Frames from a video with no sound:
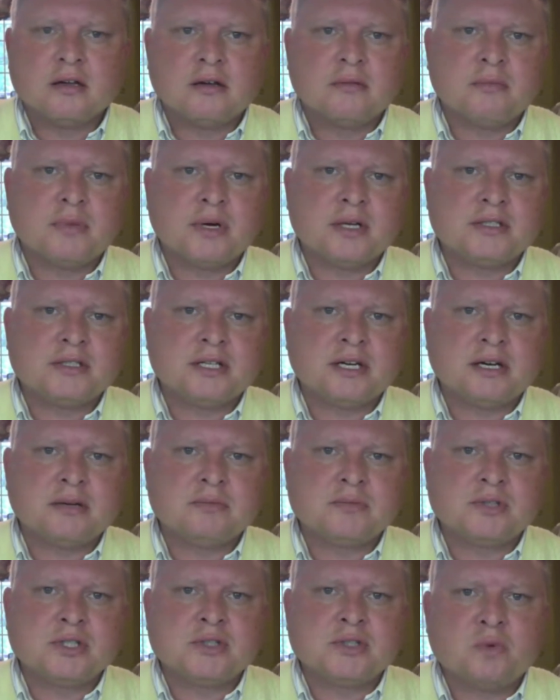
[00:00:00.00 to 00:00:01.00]
But
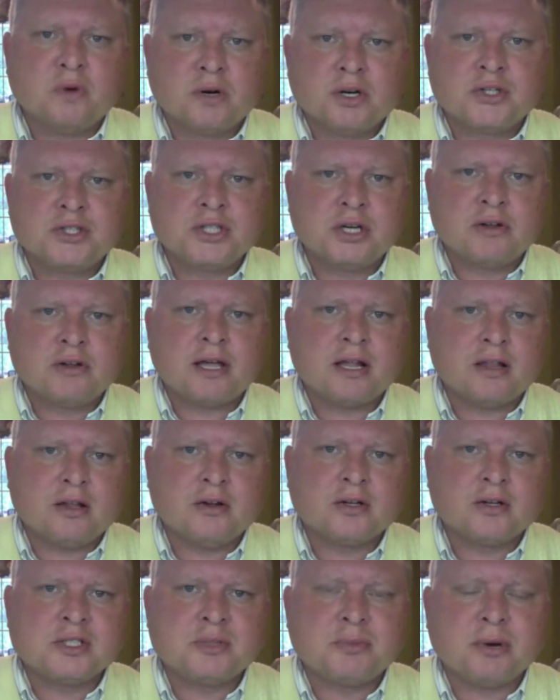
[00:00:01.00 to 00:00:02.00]
just wanted to share that
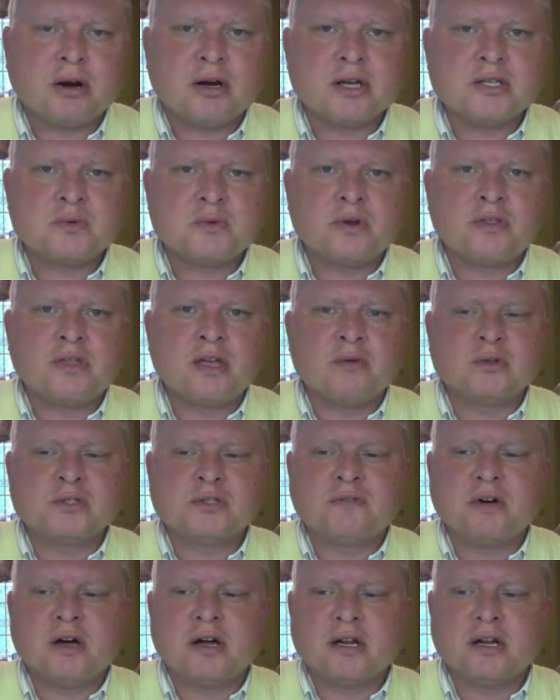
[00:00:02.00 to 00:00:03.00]
little experience with you. It was
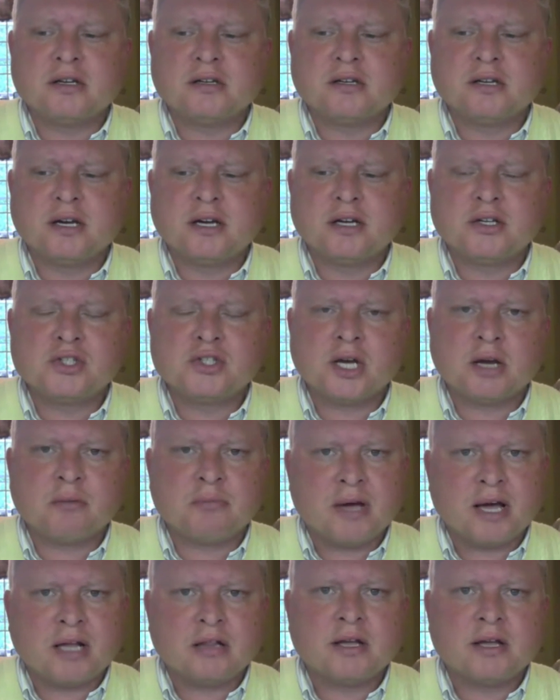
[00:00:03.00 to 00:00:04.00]
fun, and check
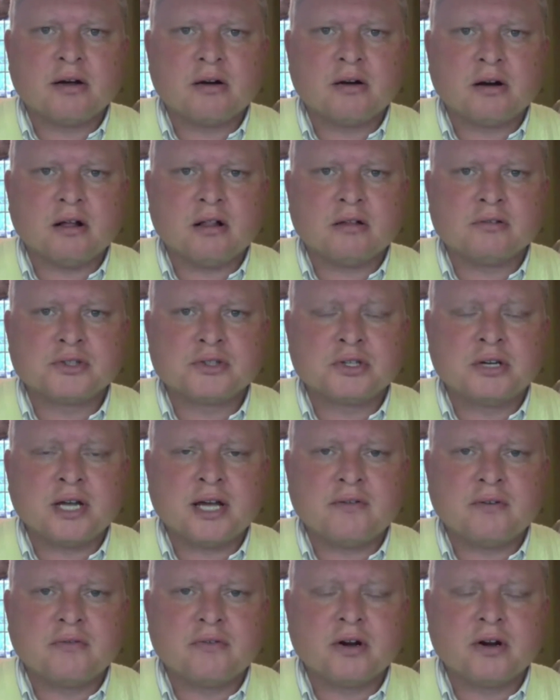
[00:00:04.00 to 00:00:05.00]
back later. I should
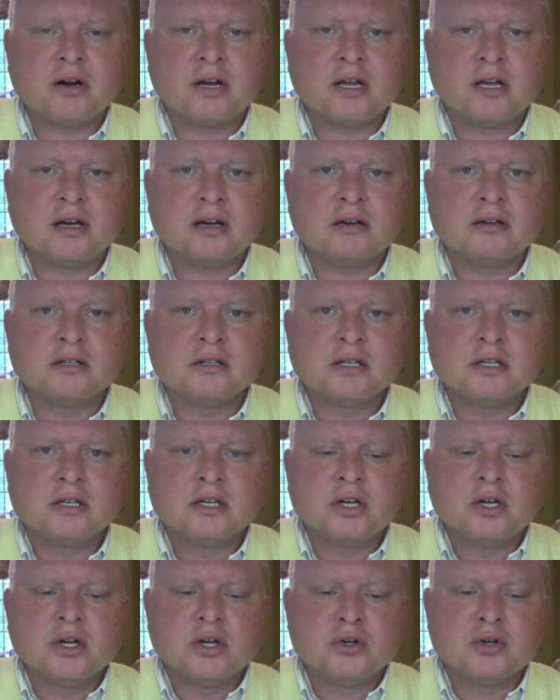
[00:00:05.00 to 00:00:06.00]
have a very
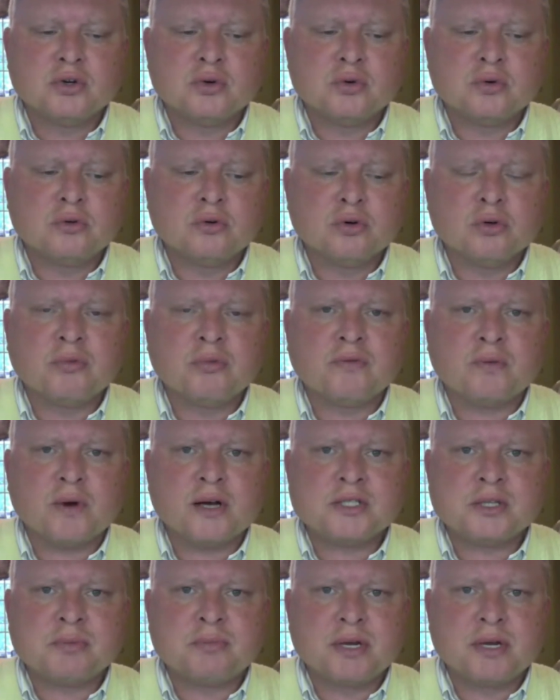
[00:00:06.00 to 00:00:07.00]
new group of
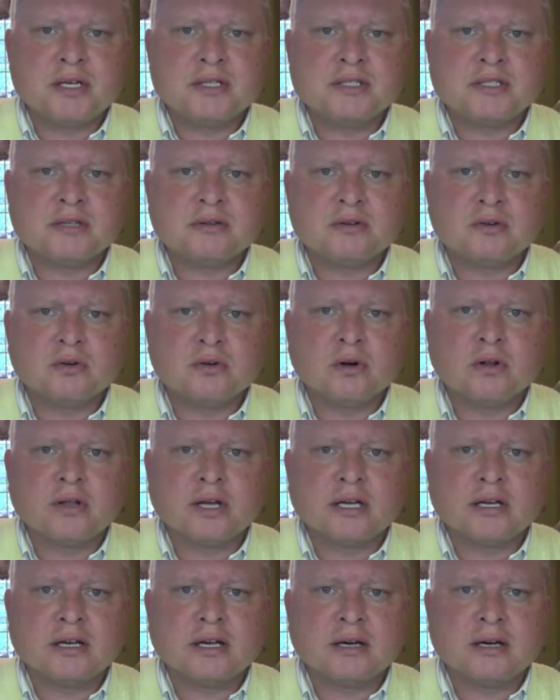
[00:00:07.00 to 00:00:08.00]
recipes and
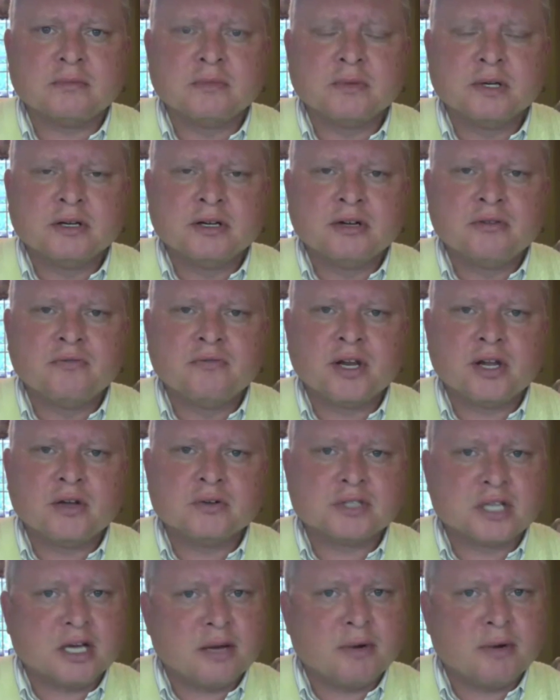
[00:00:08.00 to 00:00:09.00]
grilling
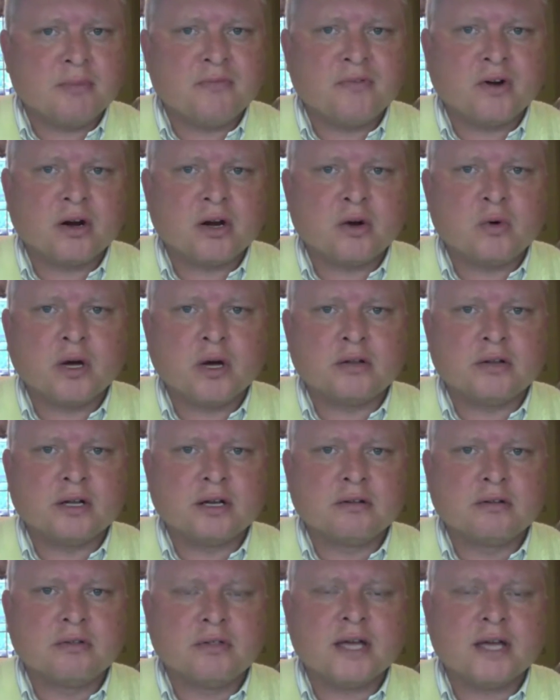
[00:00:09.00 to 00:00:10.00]
videos coming up very quickly.
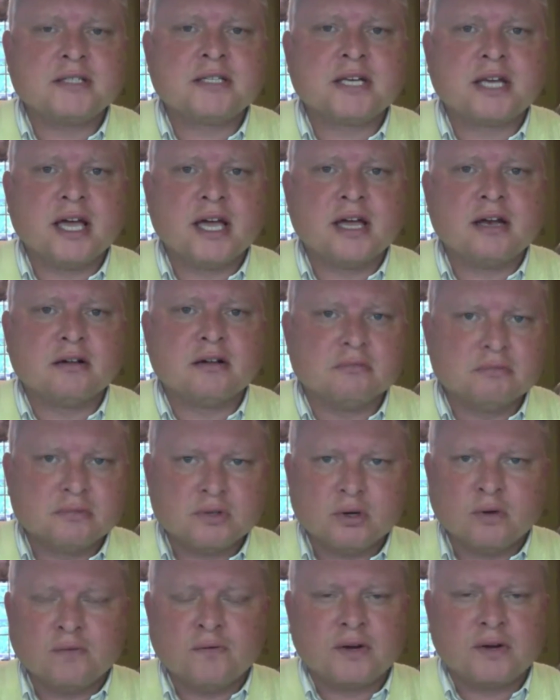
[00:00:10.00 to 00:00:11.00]
Thanks again, and
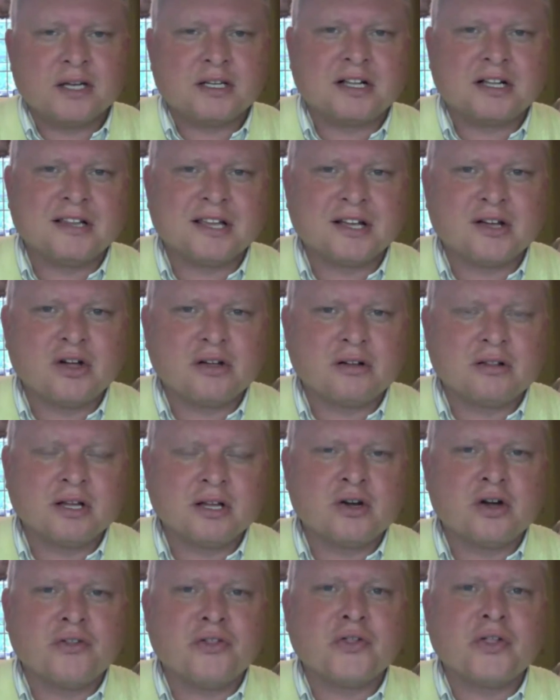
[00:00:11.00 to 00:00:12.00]
don't forget to
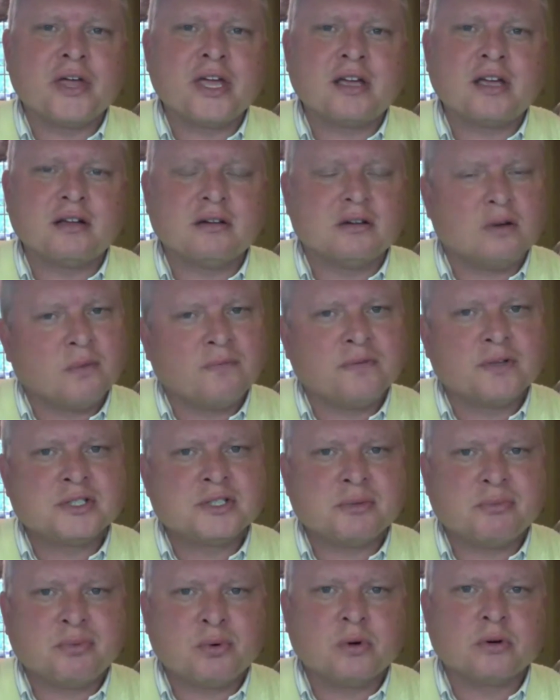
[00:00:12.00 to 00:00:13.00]
click on the link and hopefully
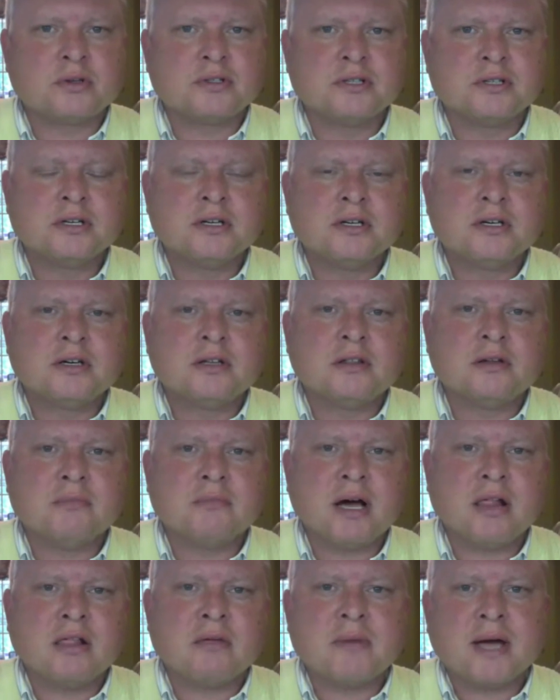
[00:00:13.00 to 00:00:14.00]
support the
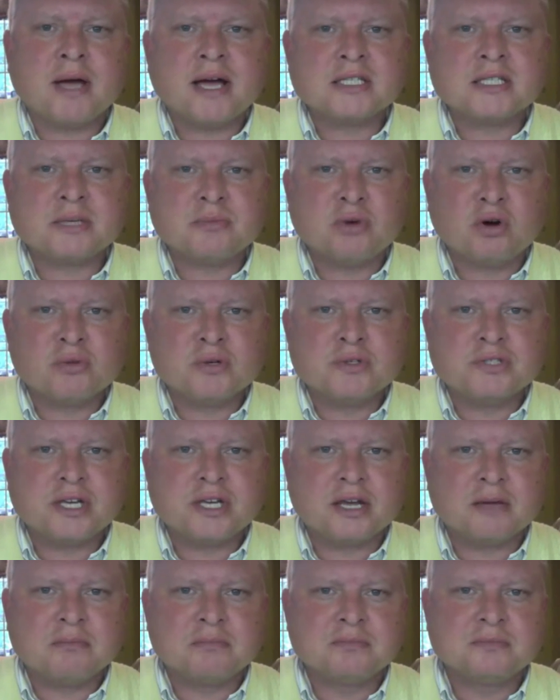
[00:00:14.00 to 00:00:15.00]
Milan Basketball
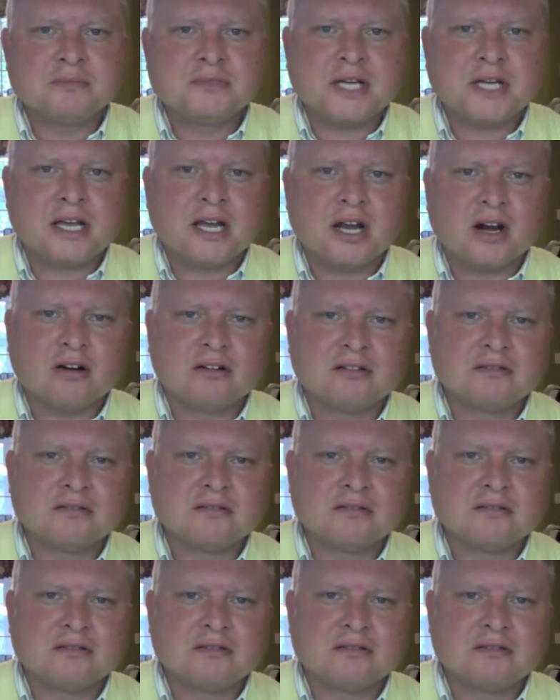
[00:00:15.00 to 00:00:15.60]
Museum. Take care.